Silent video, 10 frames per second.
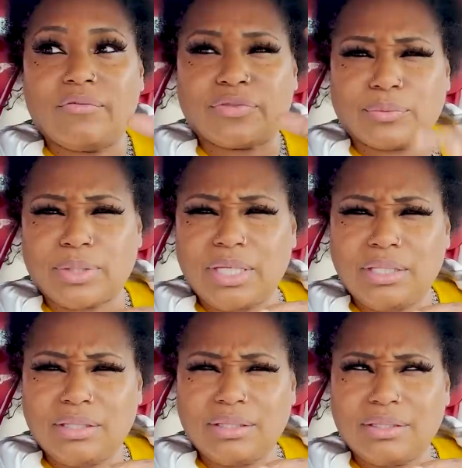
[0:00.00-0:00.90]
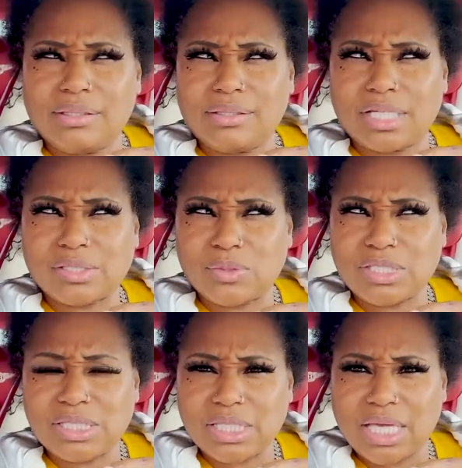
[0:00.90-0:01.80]
3. That's what
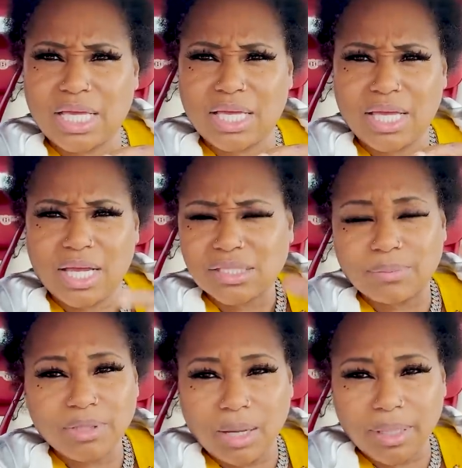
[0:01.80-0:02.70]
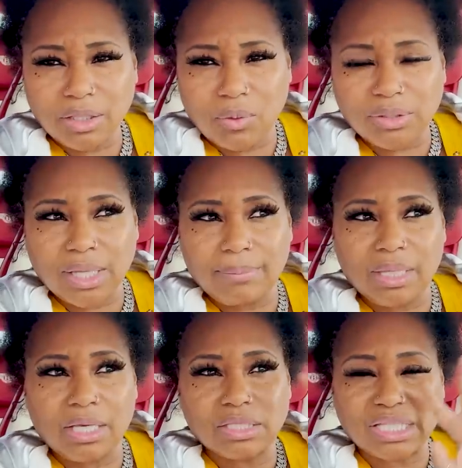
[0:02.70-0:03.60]
she said. Some of y'all may know what that
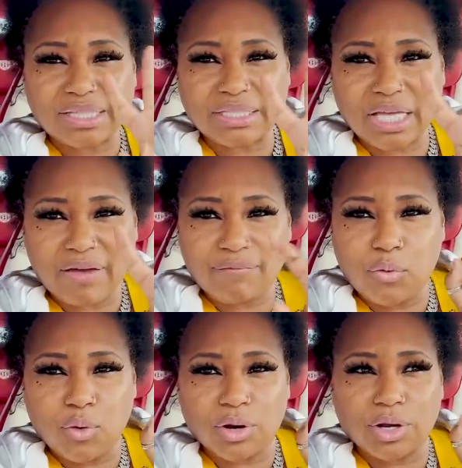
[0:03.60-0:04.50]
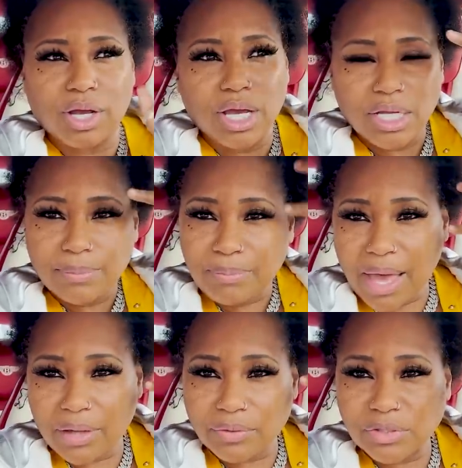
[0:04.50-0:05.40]
means, because I think they have 4
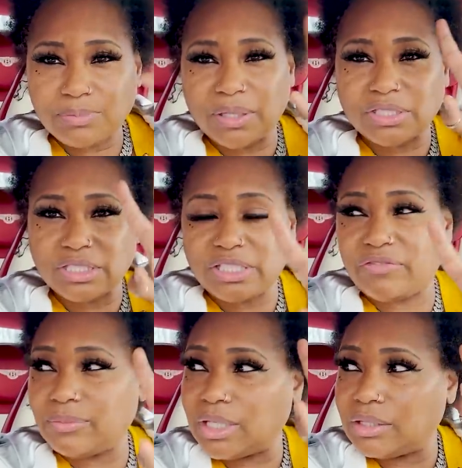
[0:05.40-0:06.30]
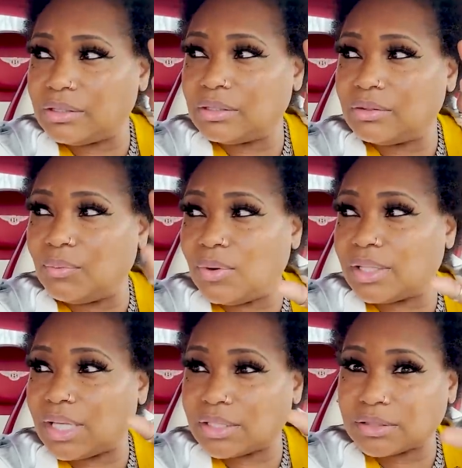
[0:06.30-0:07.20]
patterns, but she's giving me the
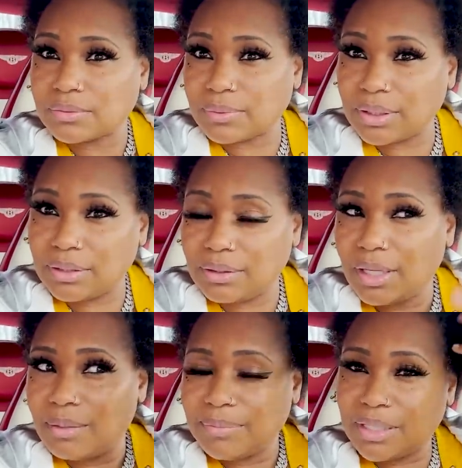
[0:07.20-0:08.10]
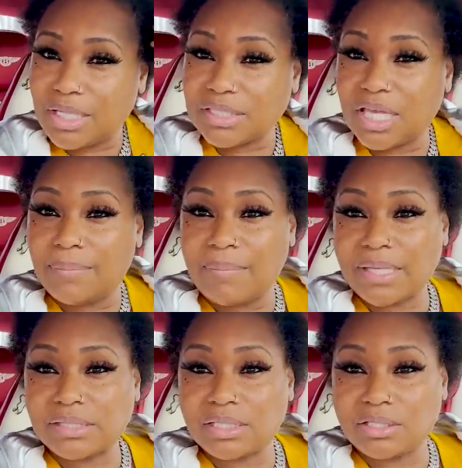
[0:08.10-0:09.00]
one that has 3, because it
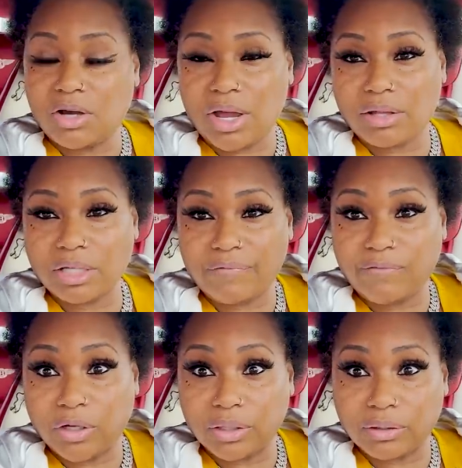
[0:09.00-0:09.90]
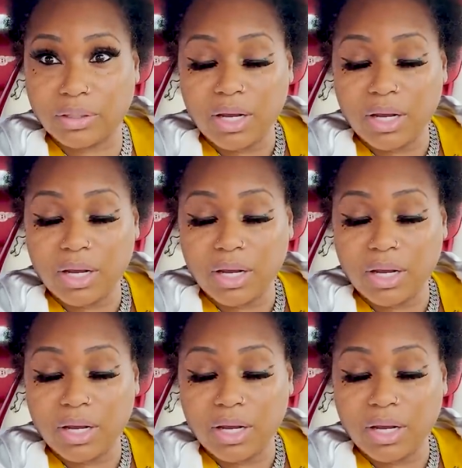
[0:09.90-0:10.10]
makes your hair look fuller.